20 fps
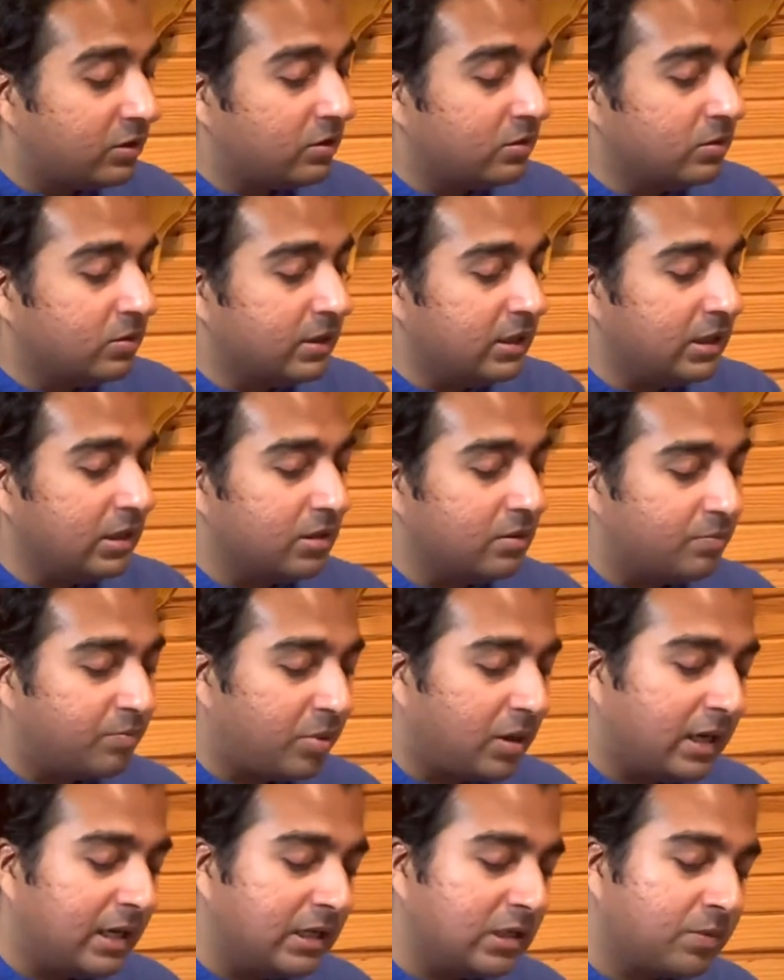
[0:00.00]
so, he
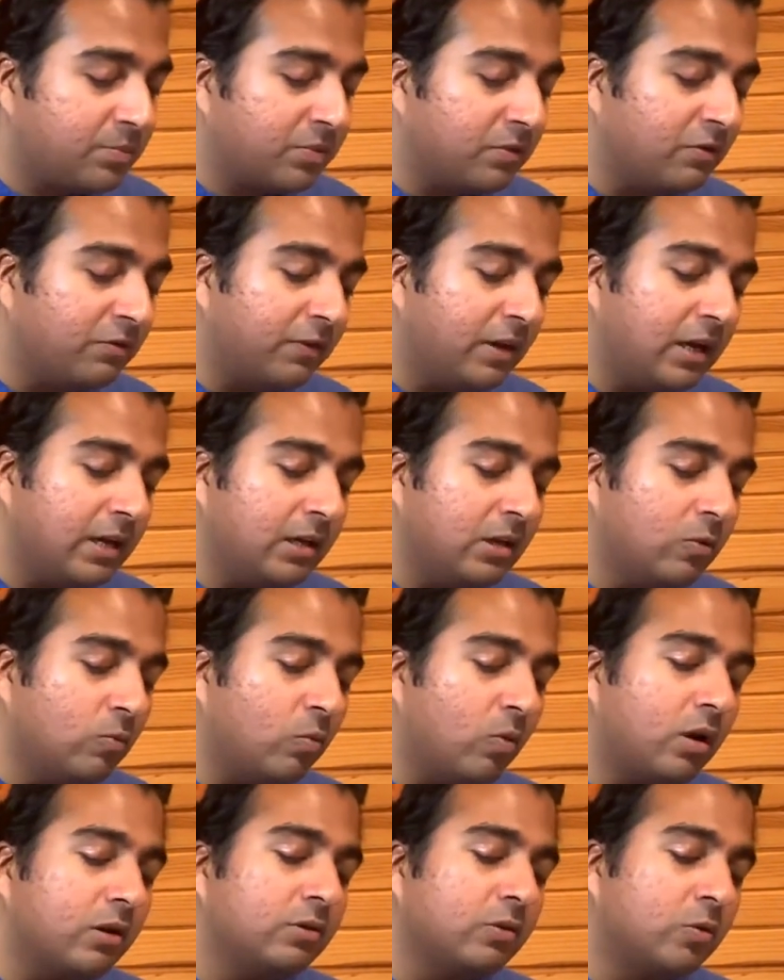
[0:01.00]
abides
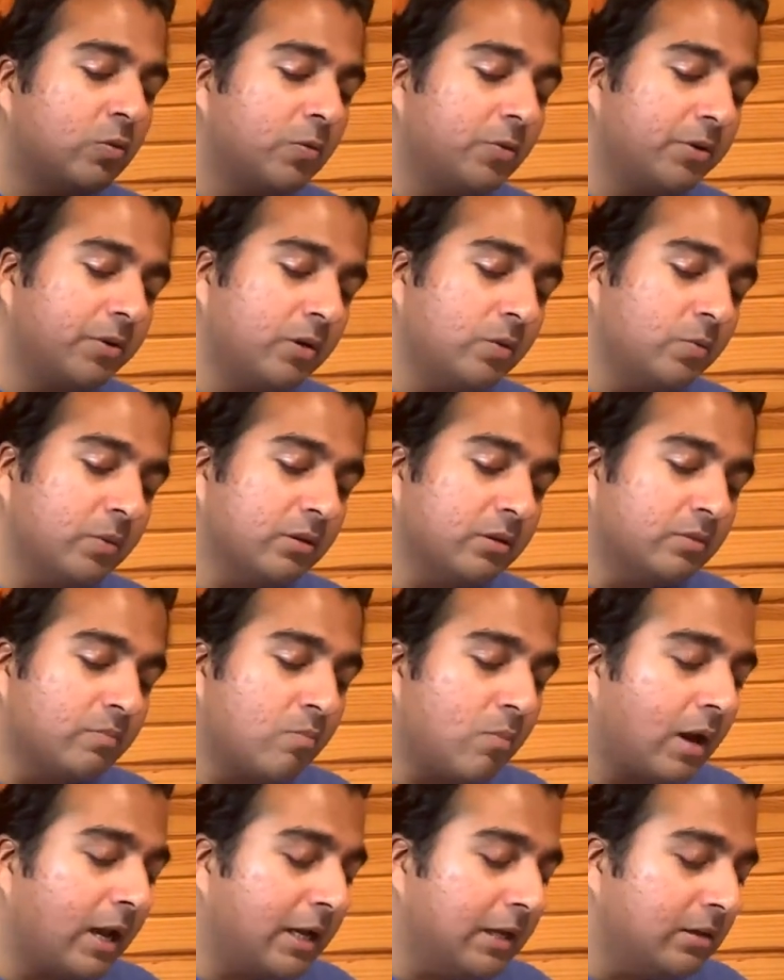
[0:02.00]
pervading one quarter with the
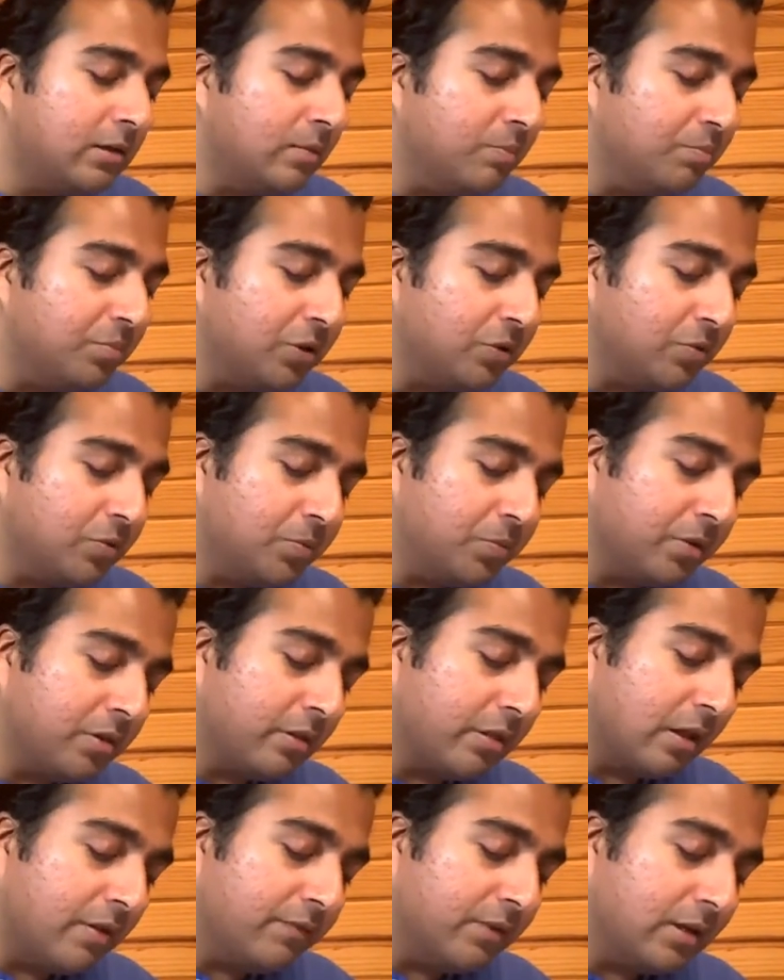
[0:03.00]
mind imbued
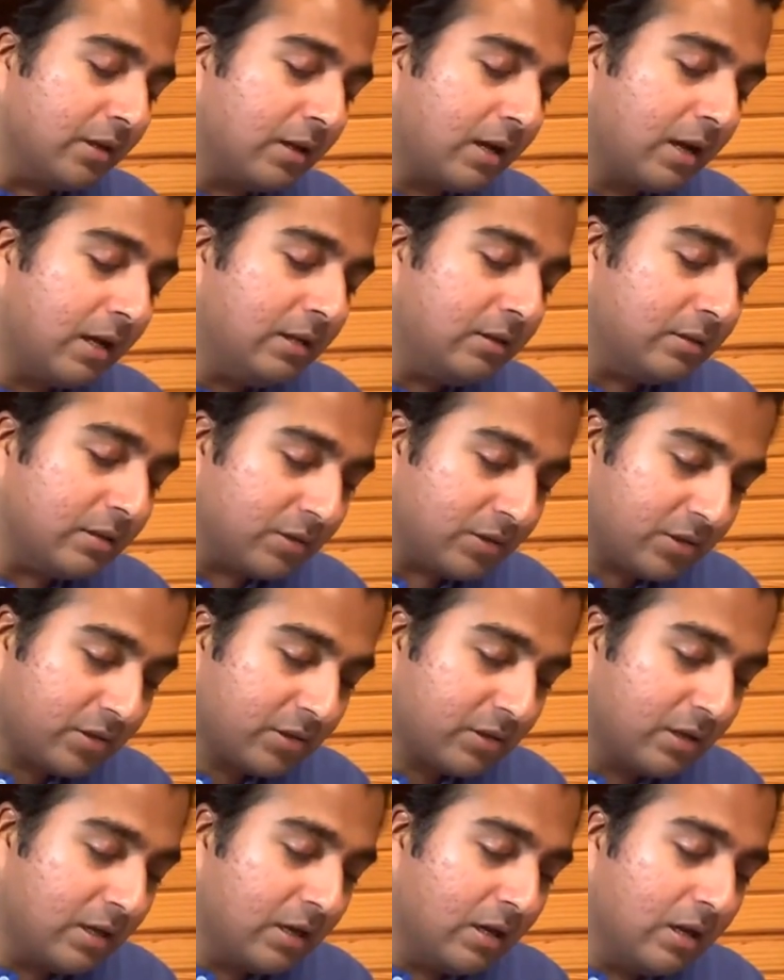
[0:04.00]
with loving
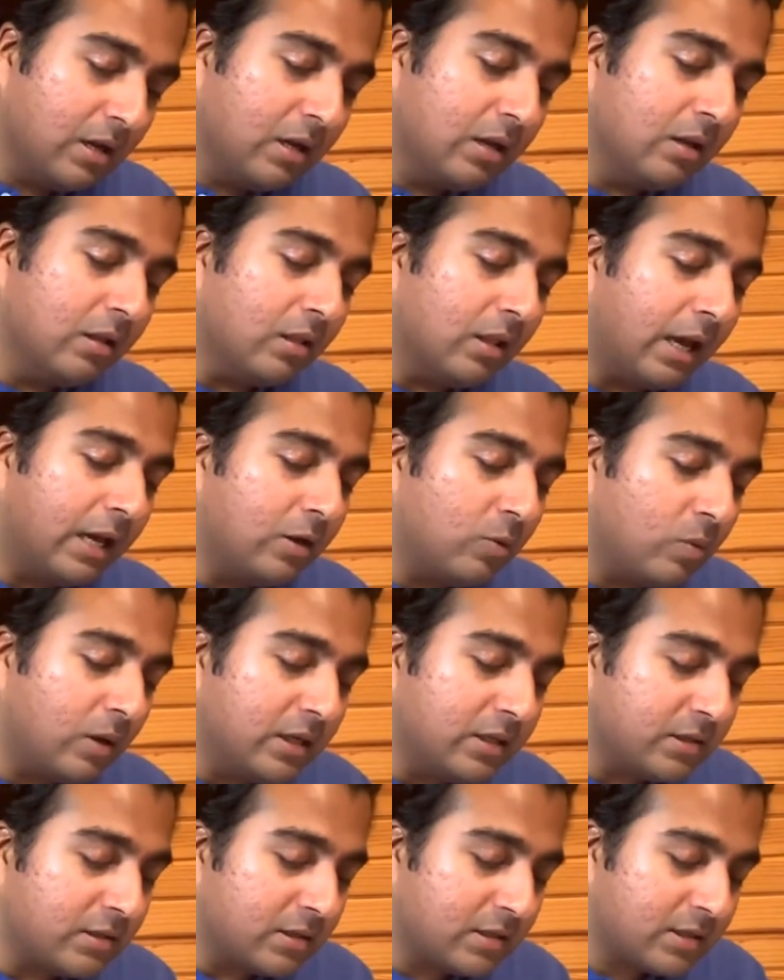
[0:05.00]
kindness.
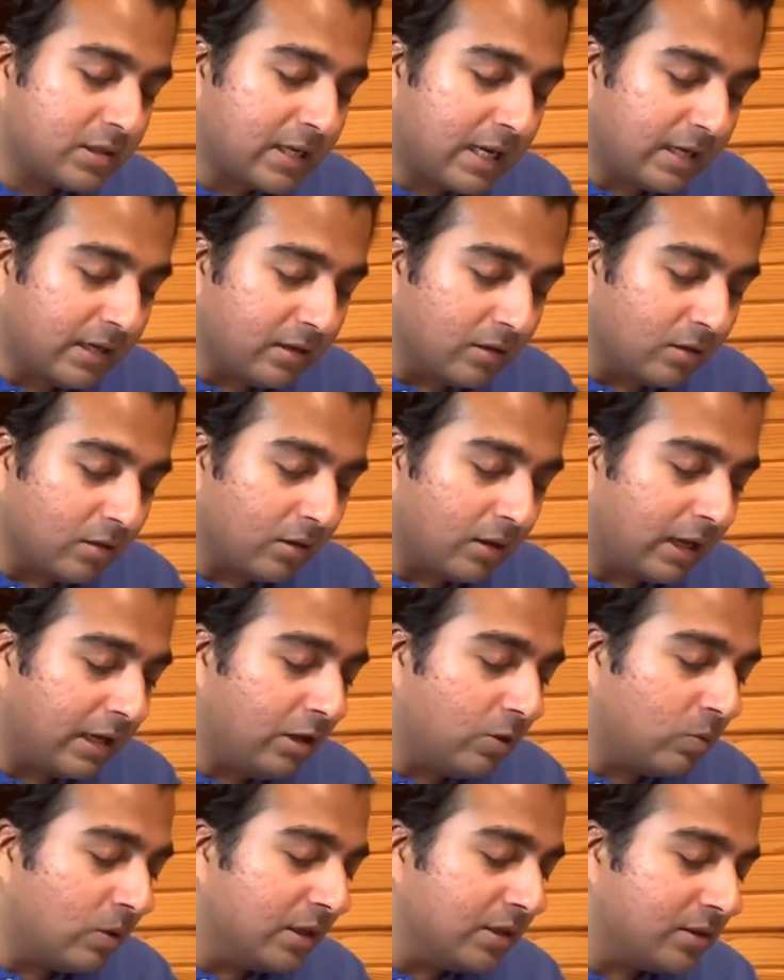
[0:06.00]
likewise the second,
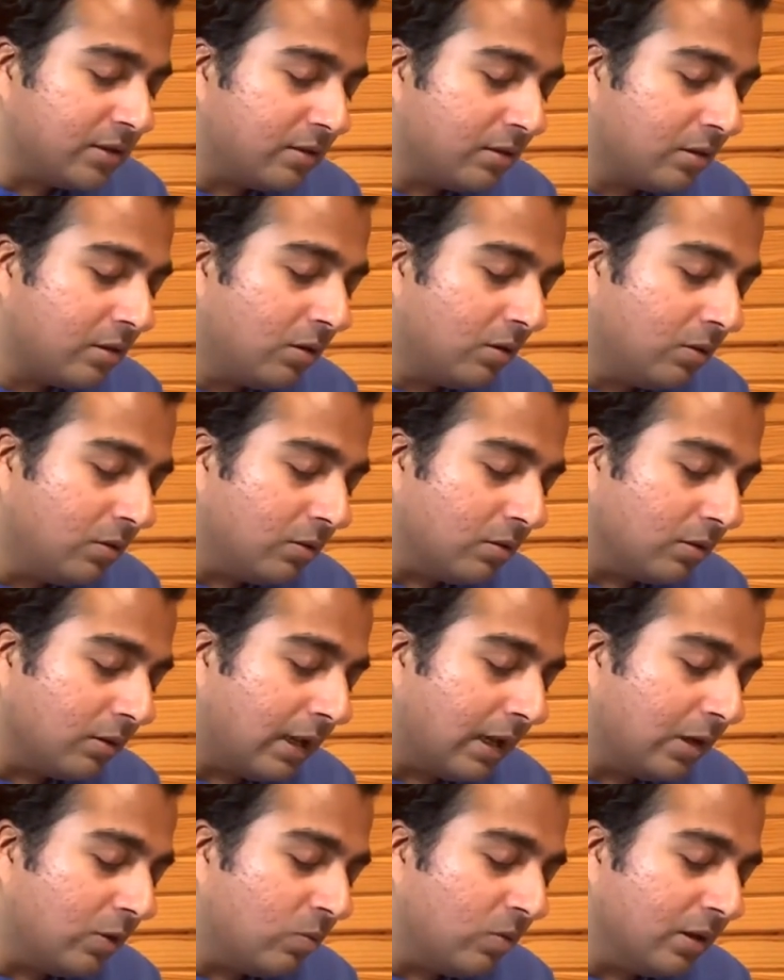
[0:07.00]
likewise the third,
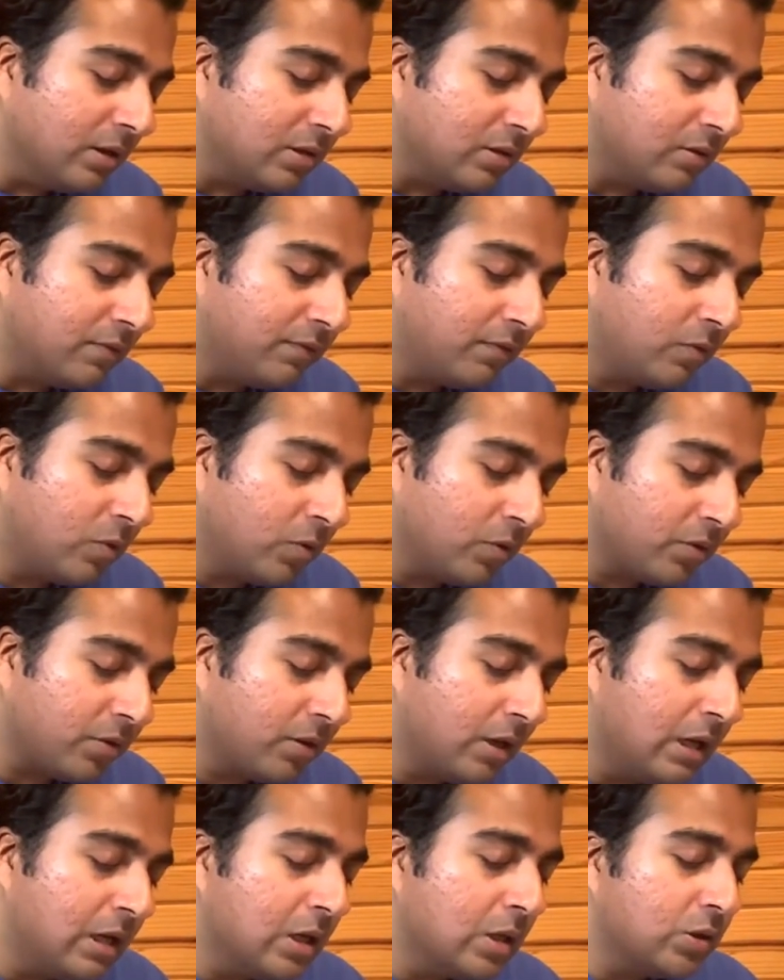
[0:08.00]
likewise the
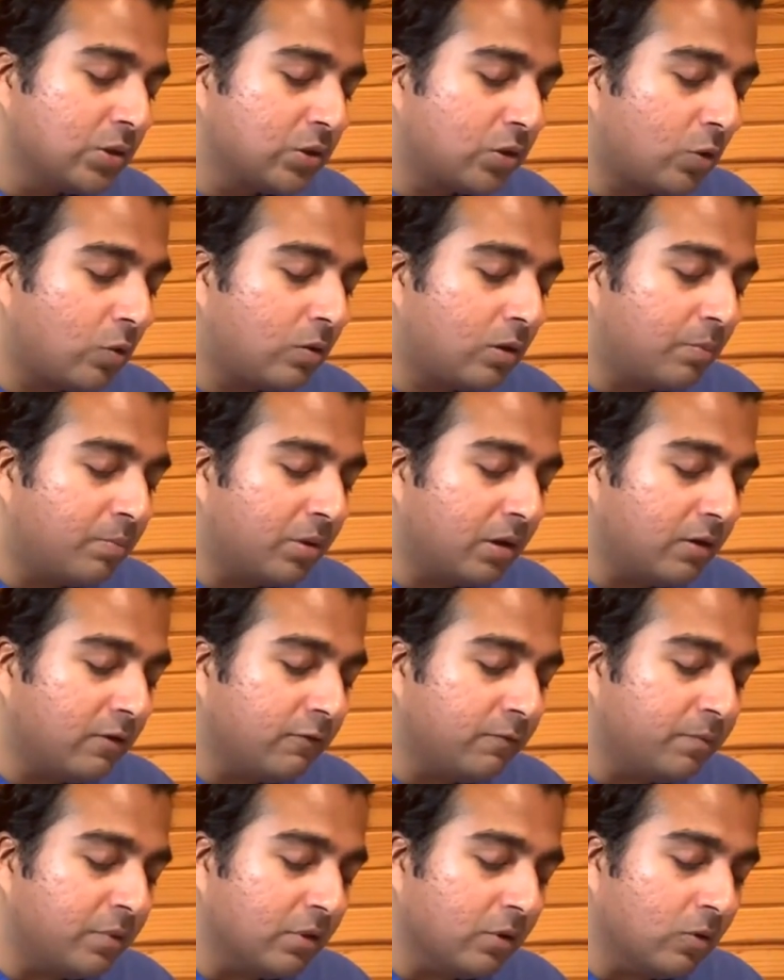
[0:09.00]
fourth, so
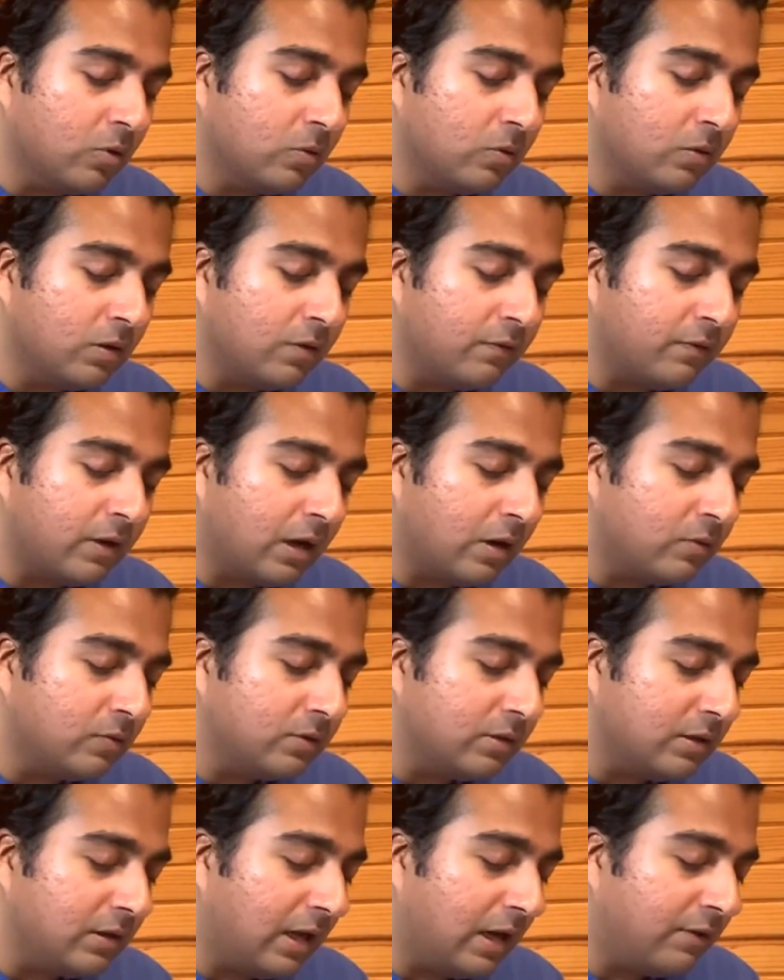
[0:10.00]
above, below,
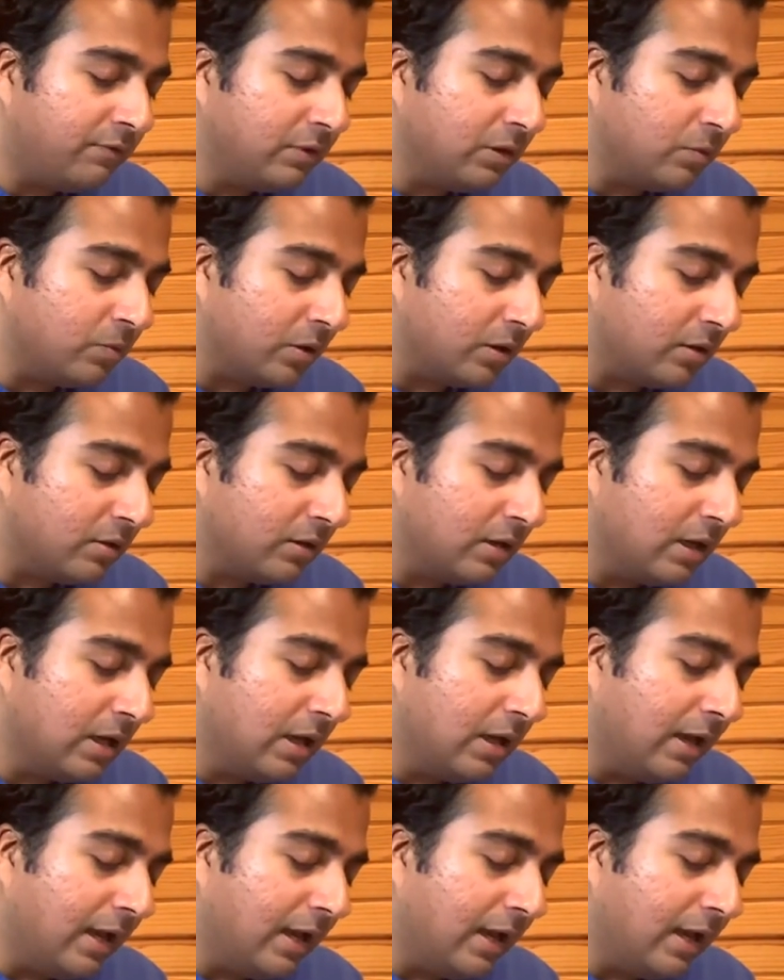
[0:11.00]
around, and everywhere.